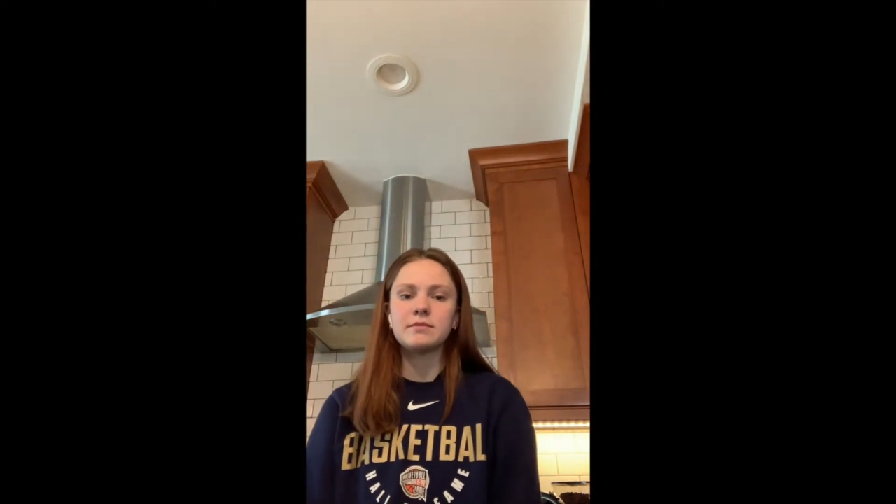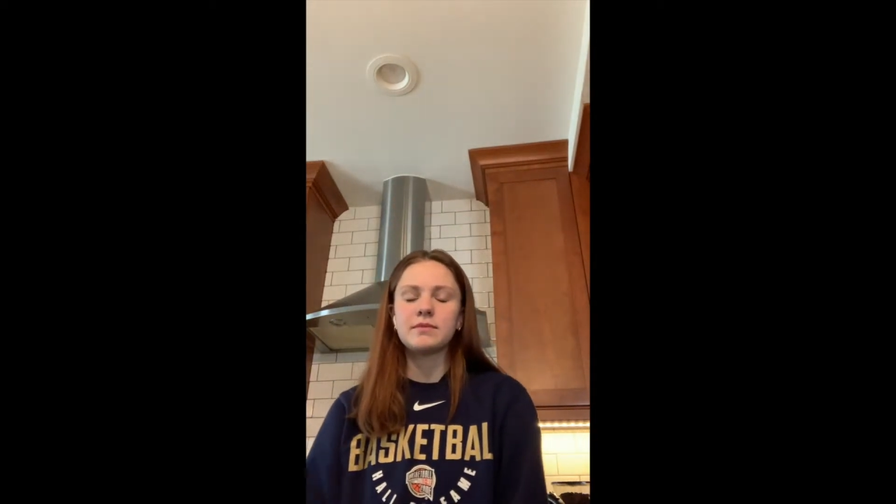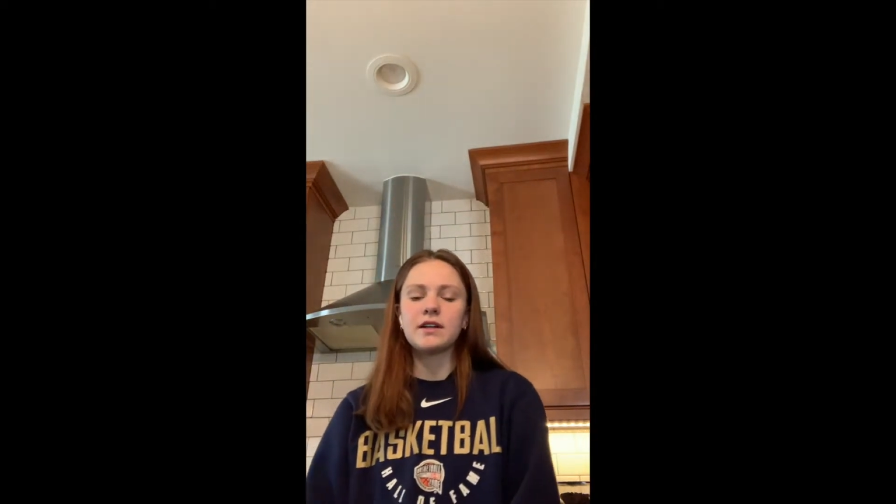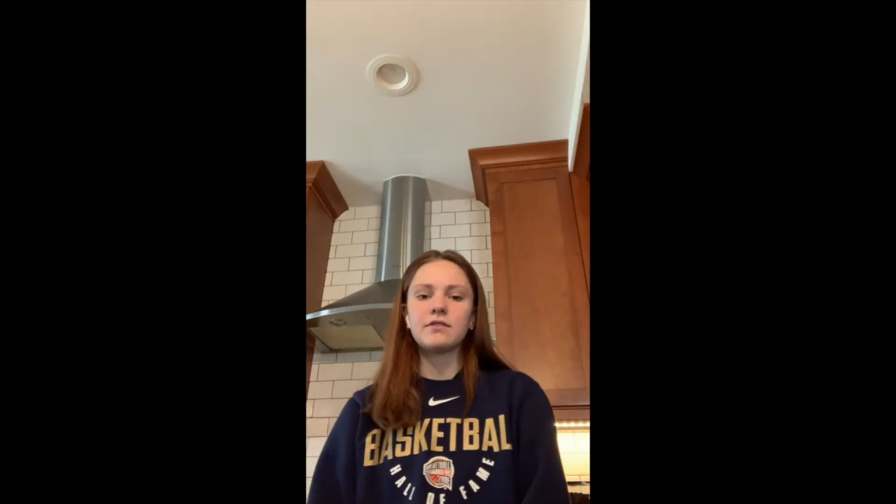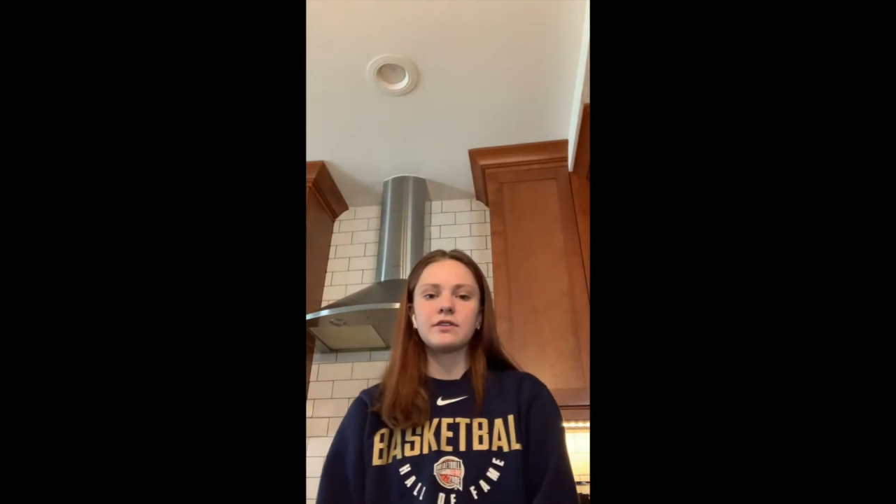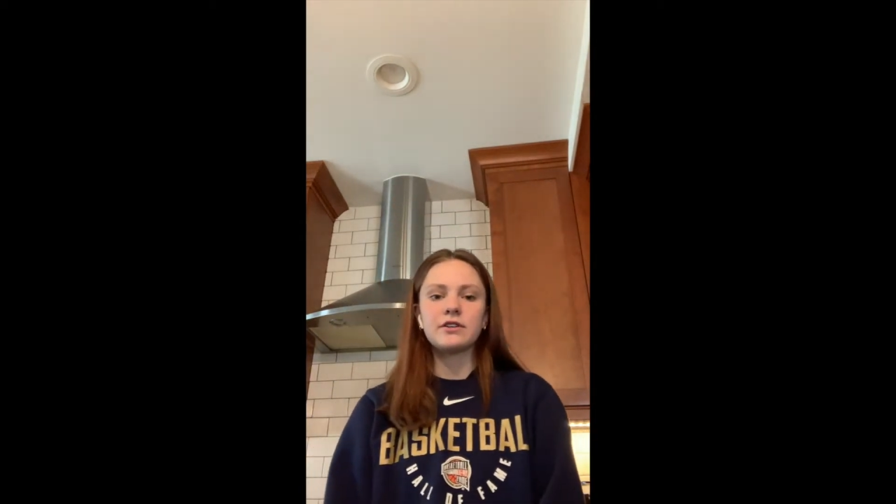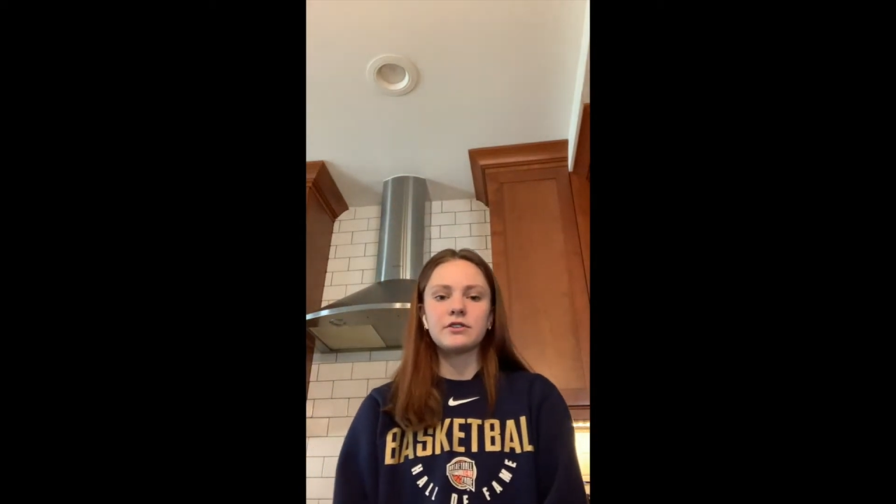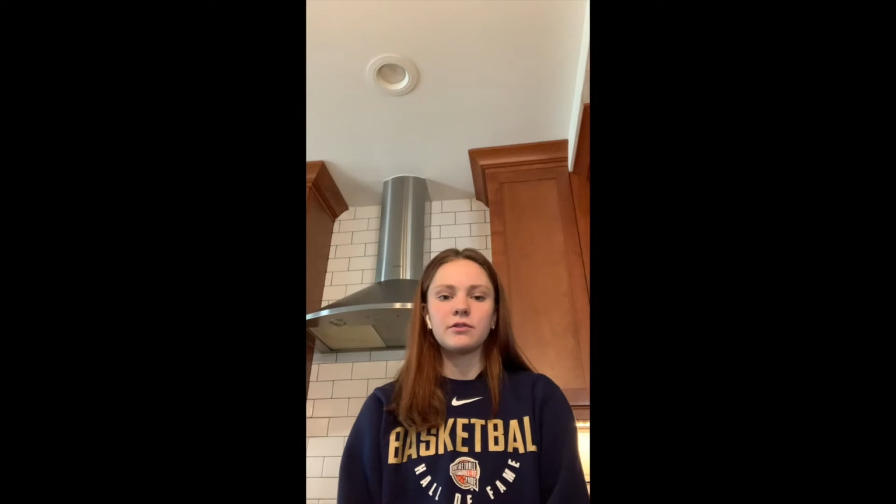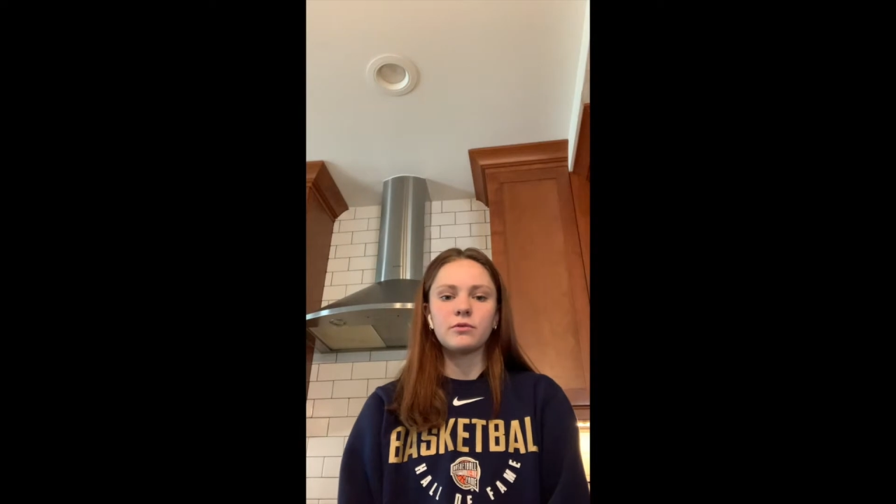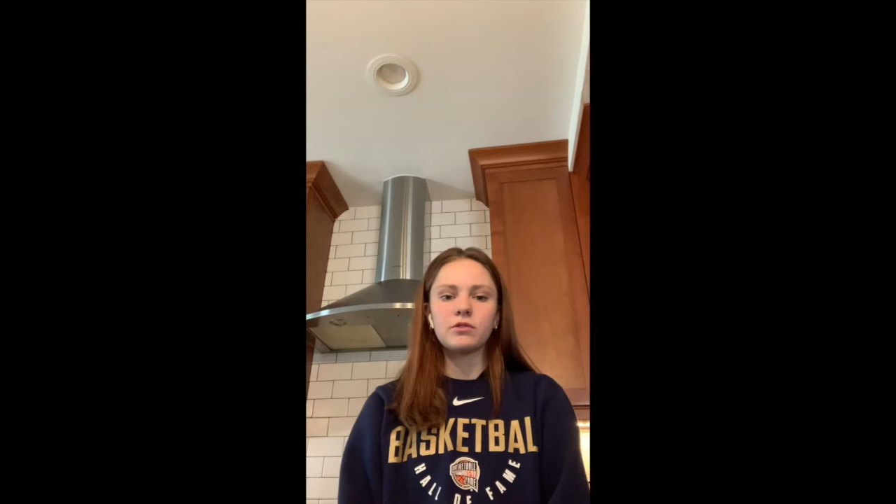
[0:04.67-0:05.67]
but now they are
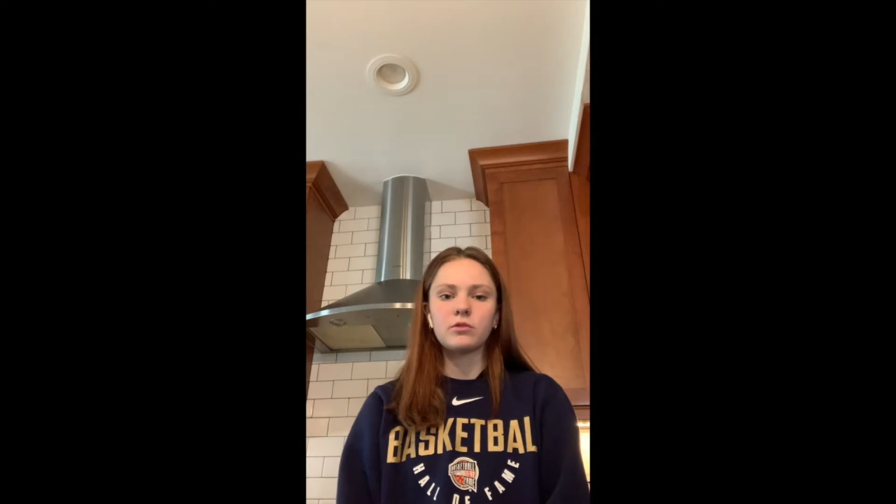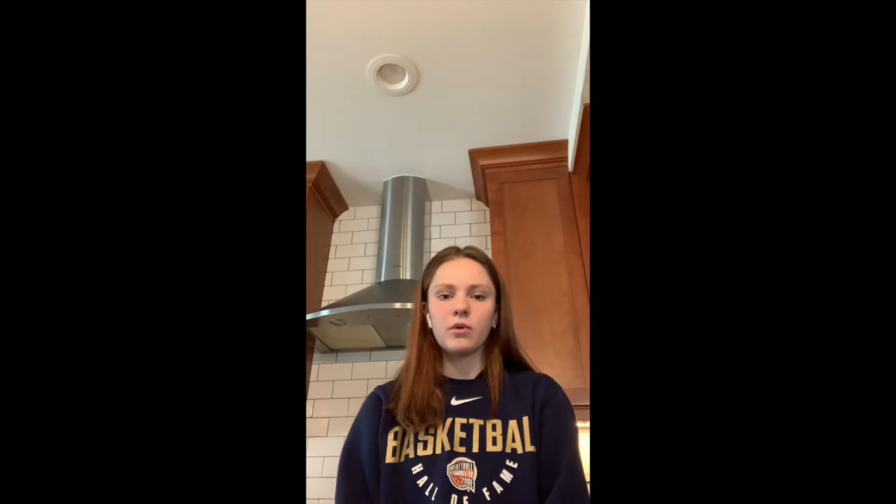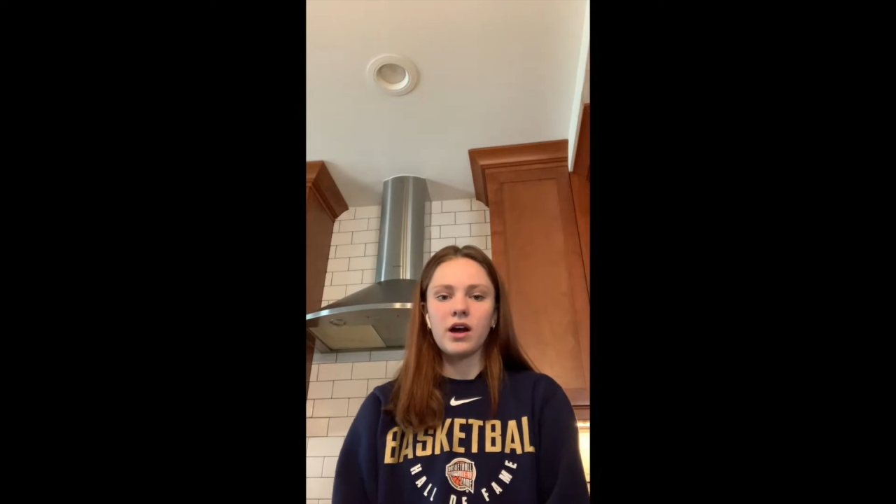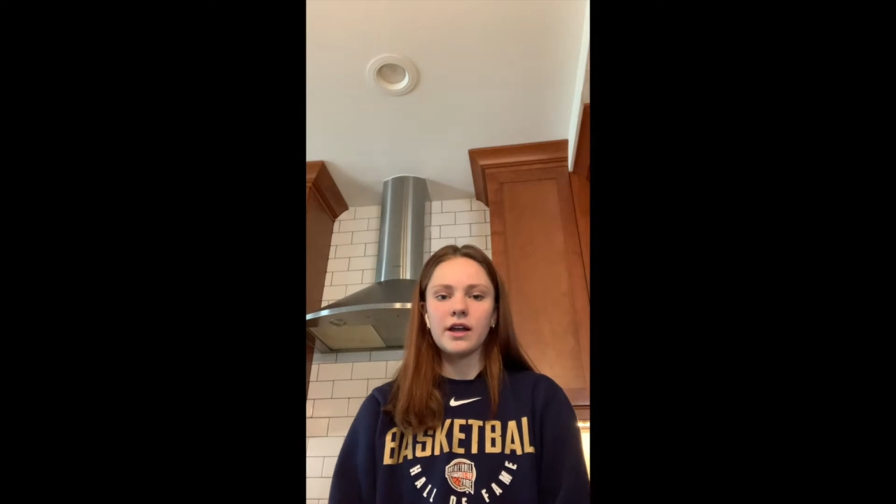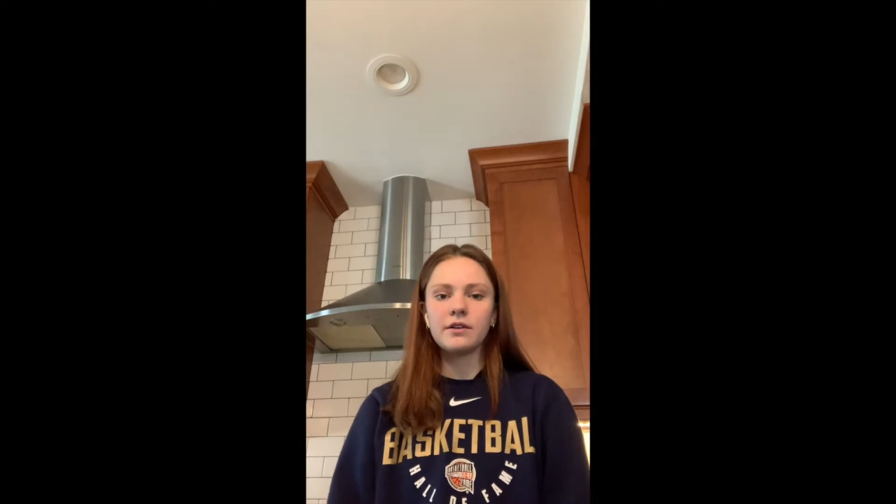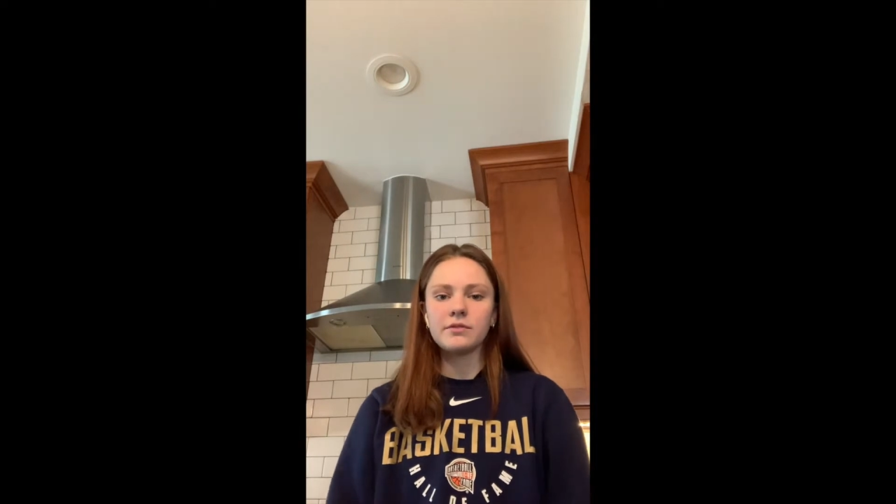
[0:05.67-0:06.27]
known worldwide,